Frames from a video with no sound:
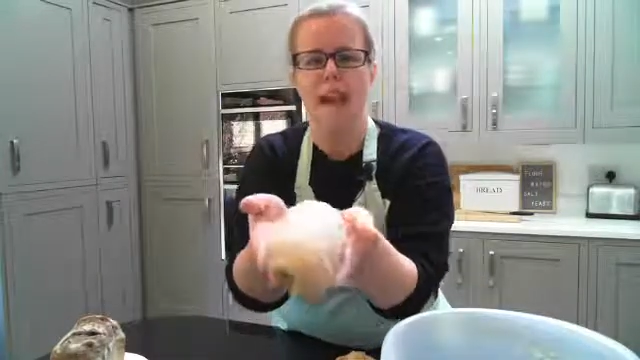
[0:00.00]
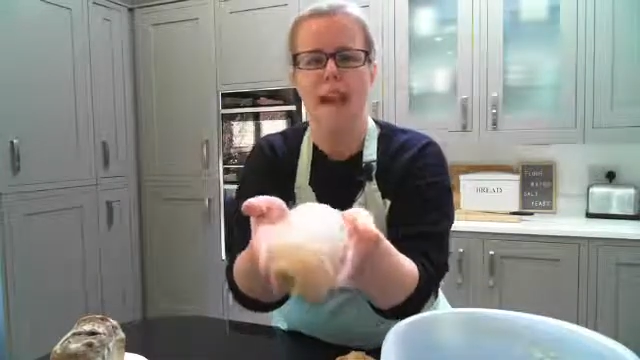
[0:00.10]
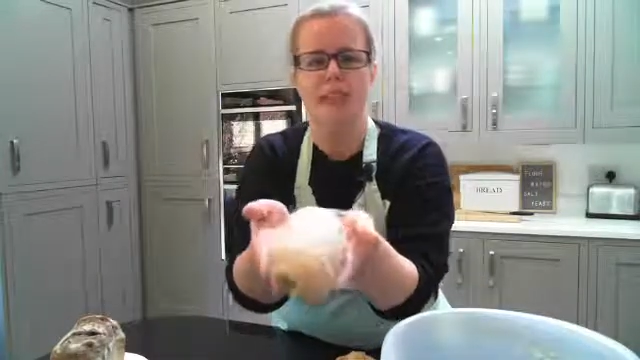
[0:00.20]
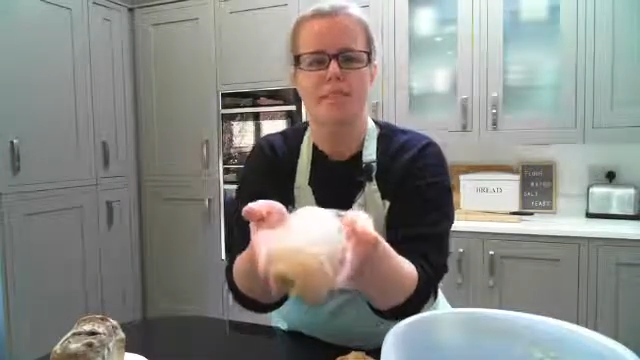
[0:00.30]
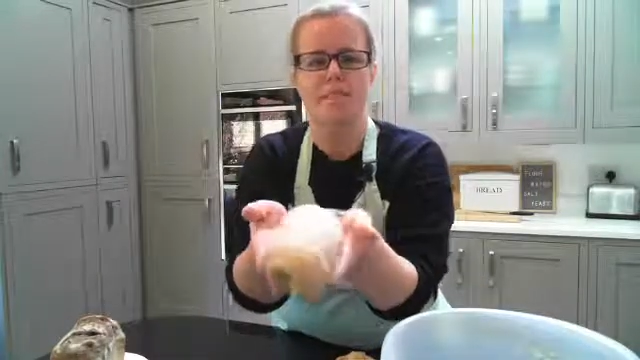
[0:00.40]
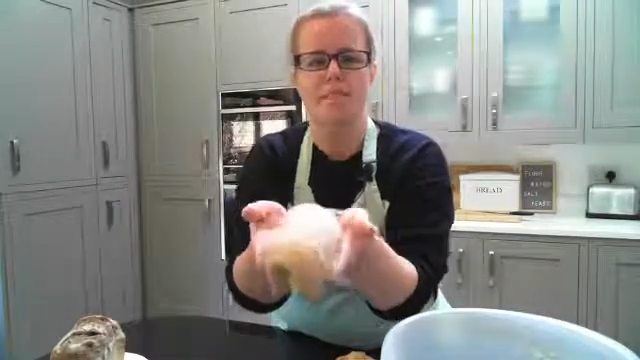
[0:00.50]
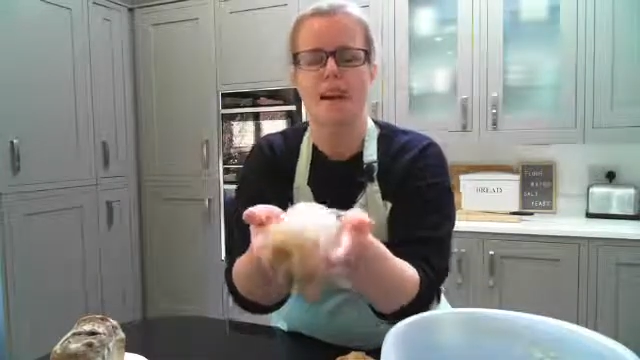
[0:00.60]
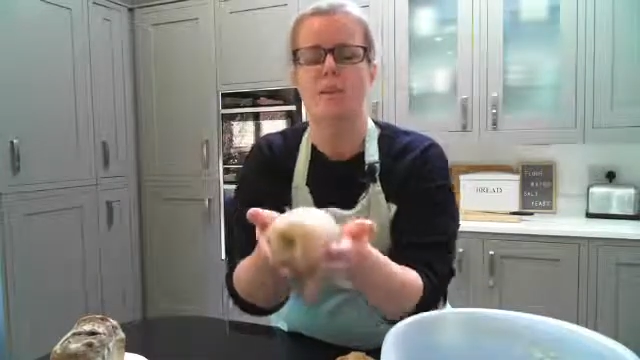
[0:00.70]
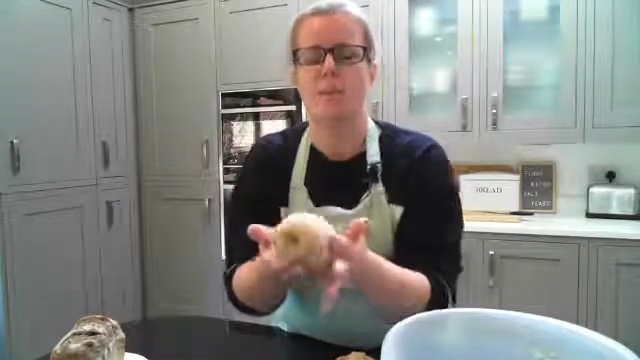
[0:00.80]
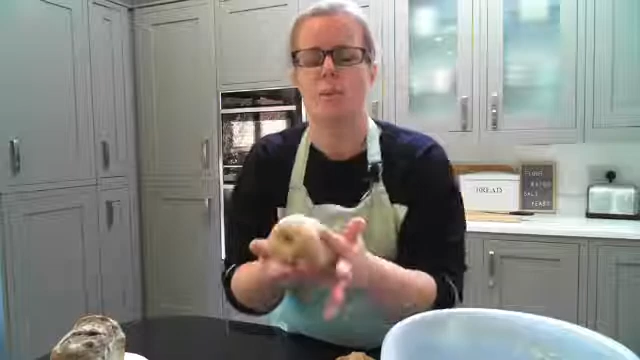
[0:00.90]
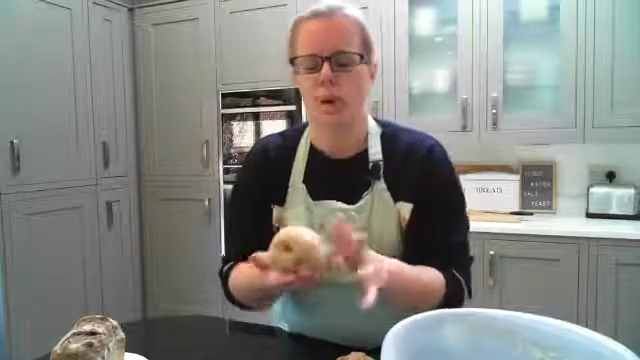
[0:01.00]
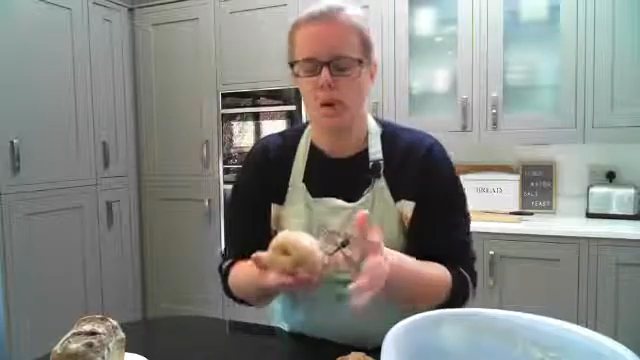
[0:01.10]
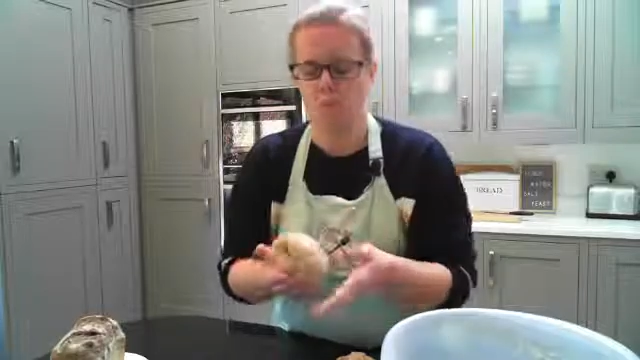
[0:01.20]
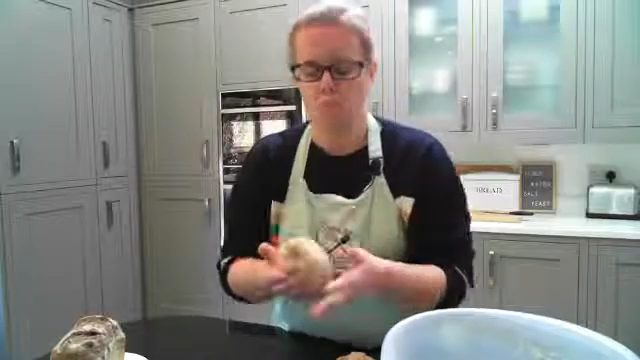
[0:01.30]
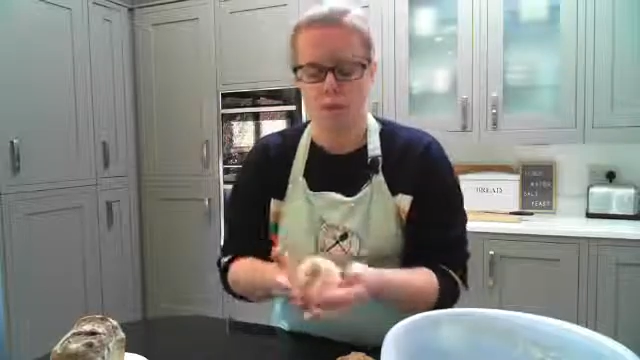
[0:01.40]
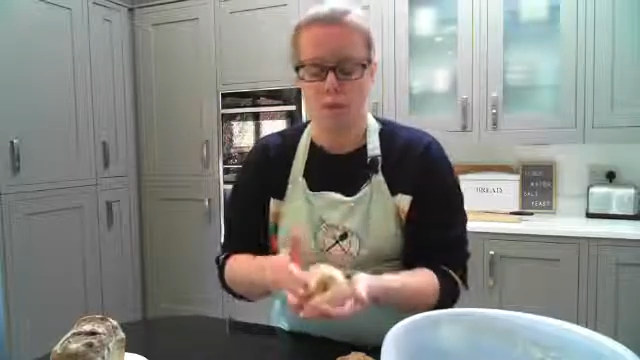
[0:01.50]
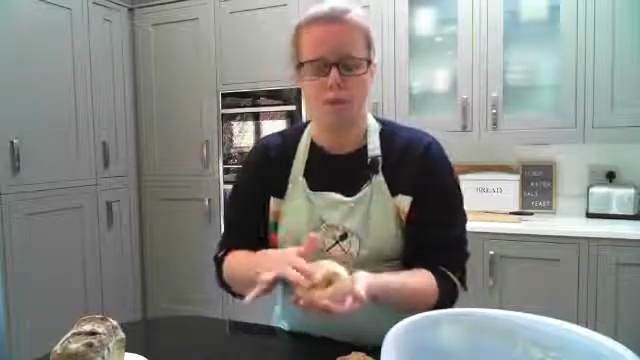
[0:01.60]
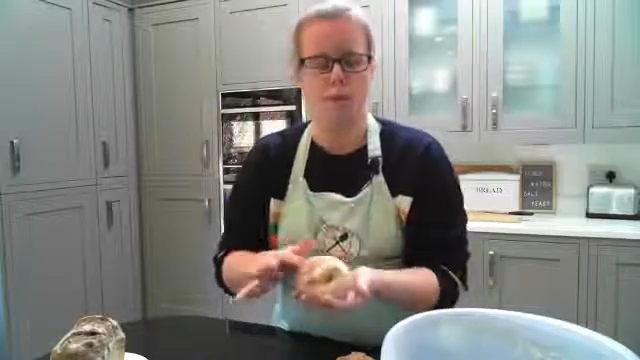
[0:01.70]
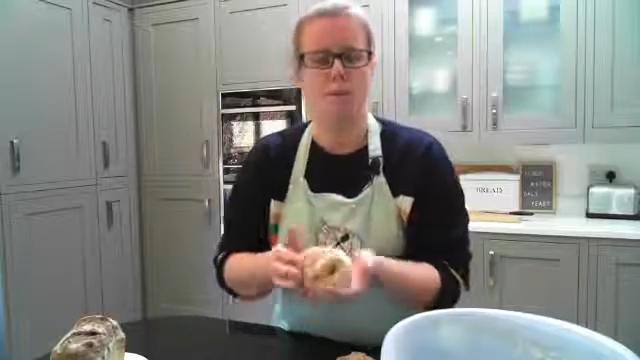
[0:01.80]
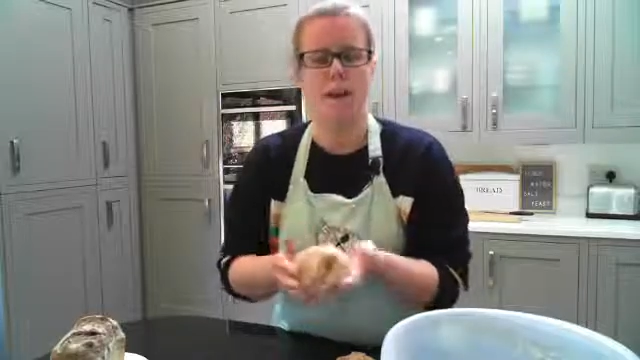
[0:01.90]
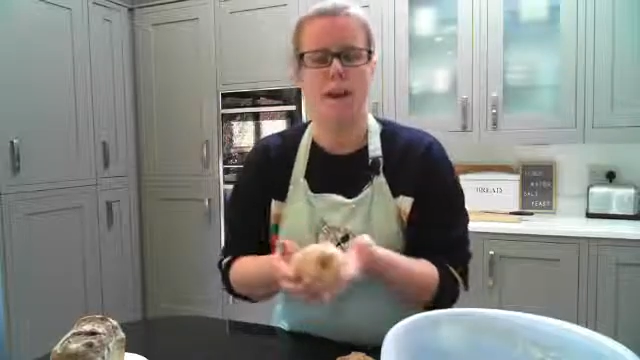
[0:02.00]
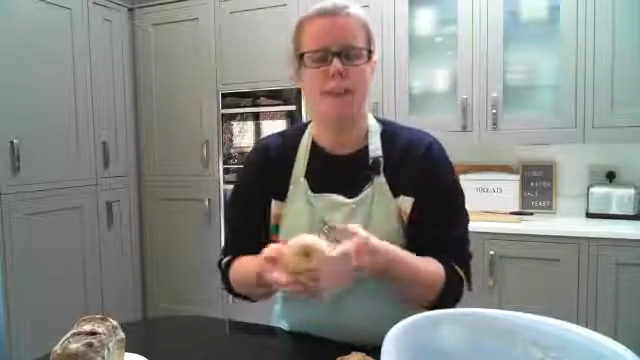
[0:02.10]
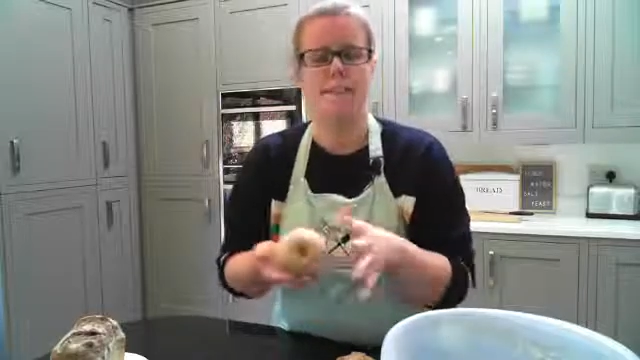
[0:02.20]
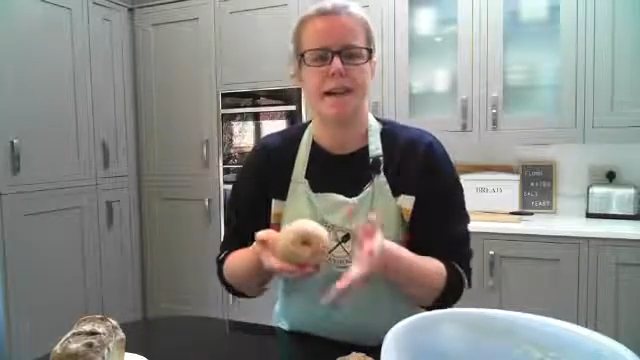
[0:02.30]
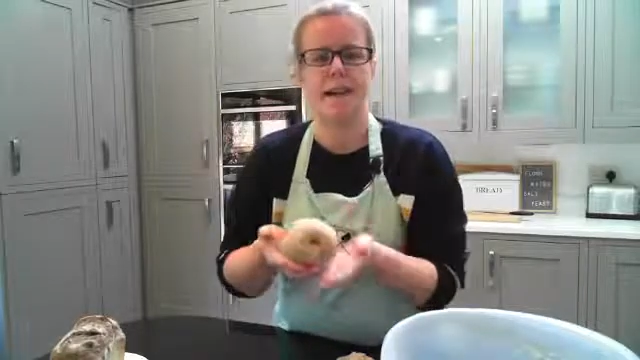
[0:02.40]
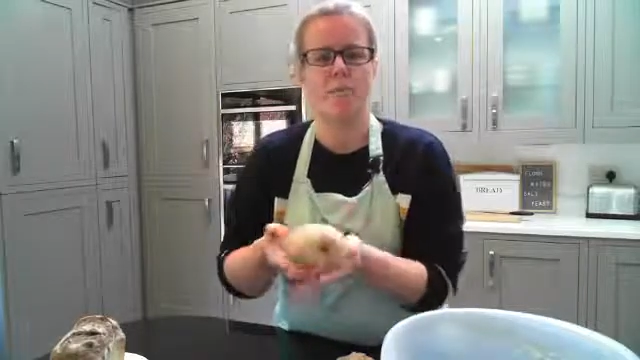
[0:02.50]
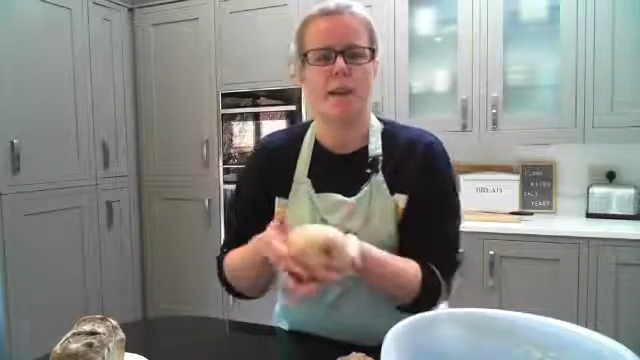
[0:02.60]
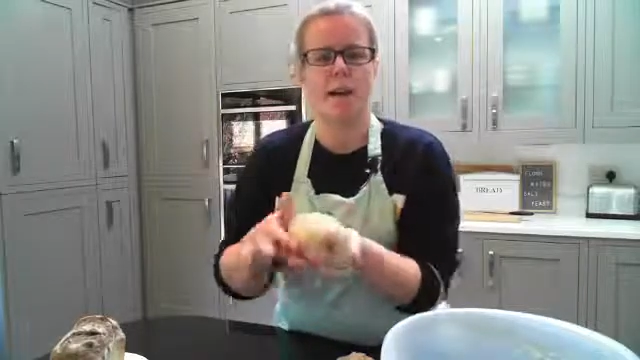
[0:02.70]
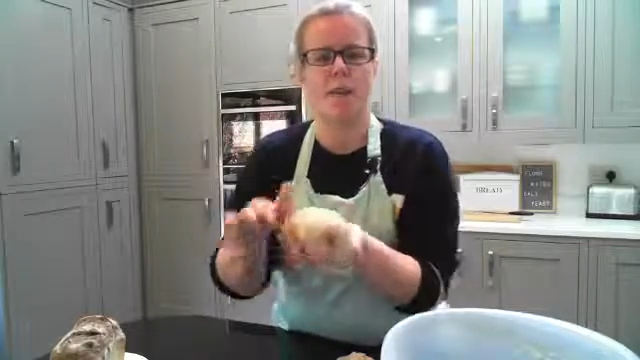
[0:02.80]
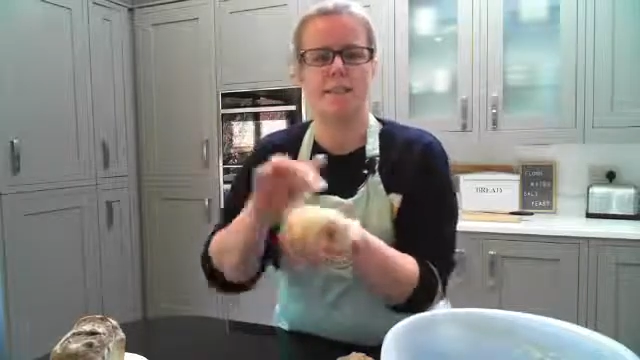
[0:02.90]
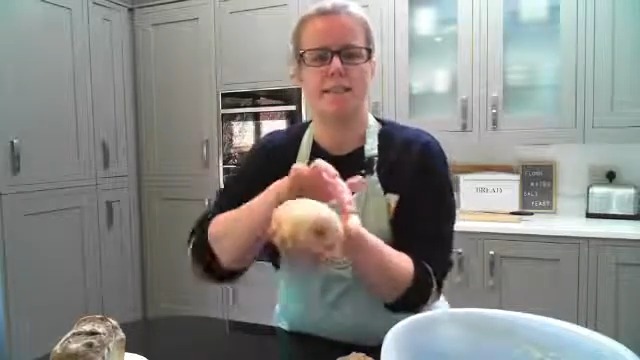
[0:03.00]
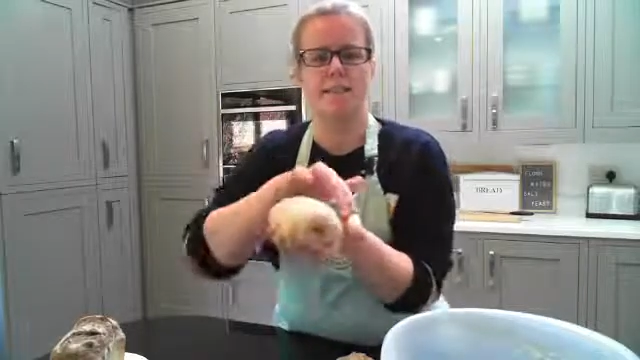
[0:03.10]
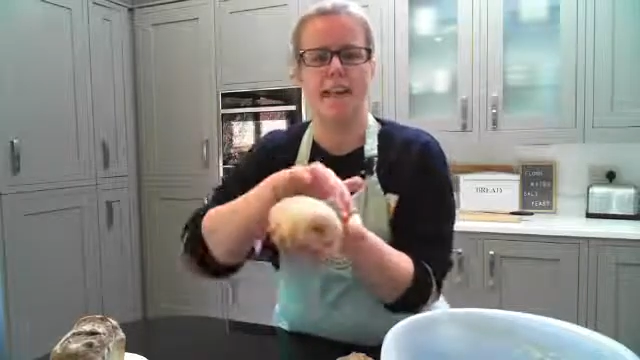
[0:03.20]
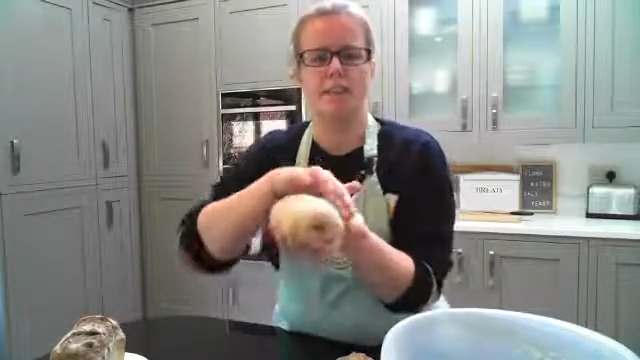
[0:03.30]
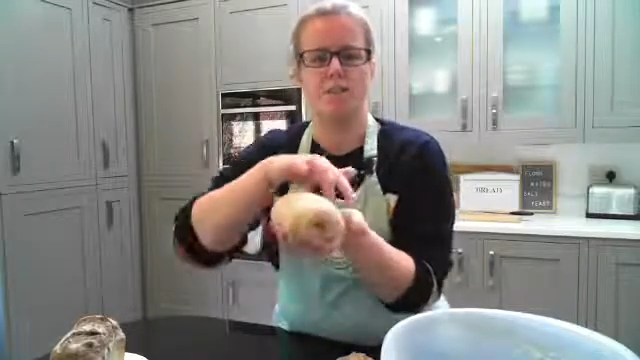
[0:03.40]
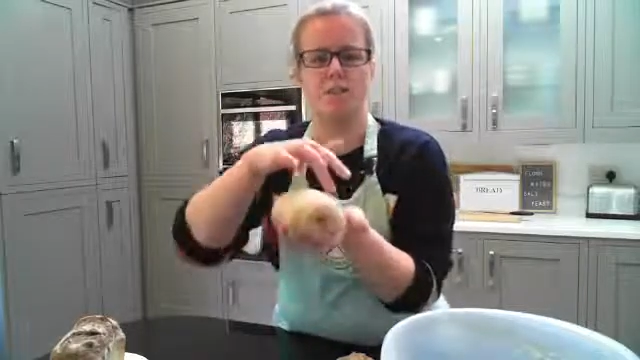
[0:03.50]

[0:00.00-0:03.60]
and that will help your dough rise and it will help contain.